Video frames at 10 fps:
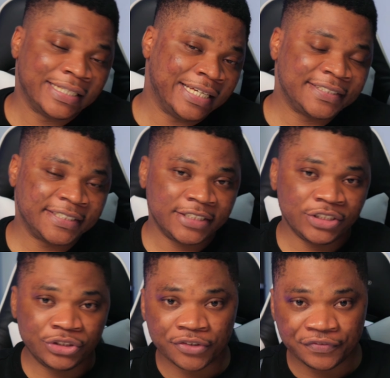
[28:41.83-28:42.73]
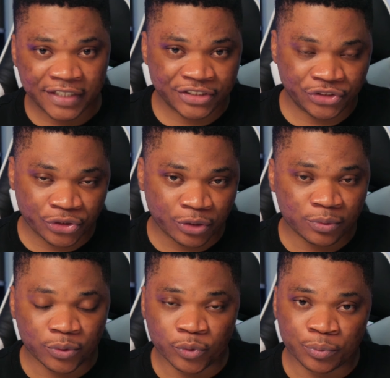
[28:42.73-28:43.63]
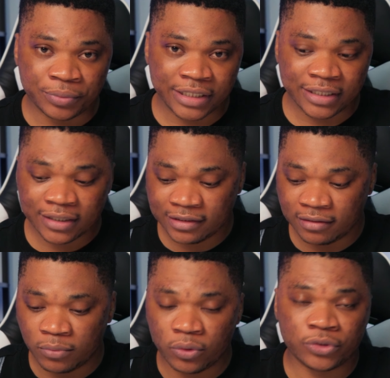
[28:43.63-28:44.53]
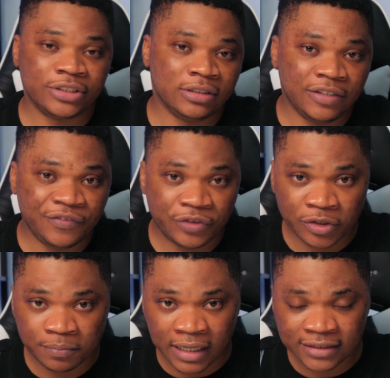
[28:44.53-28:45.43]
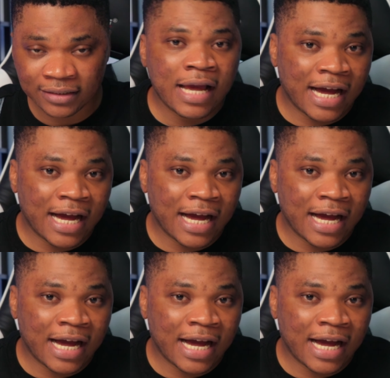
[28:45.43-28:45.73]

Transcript: getting your first job will be the most difficult part.